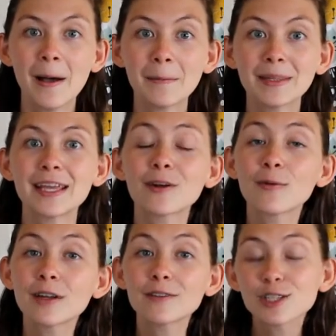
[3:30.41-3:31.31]
but
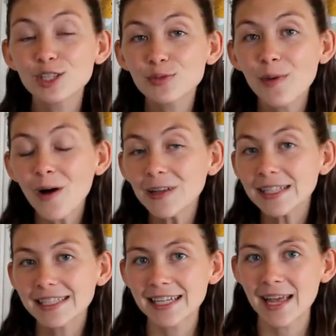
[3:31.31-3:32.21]
they are one of the
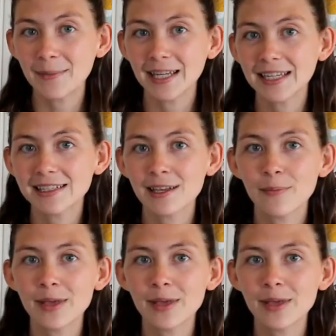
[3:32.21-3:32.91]
smallest anemones,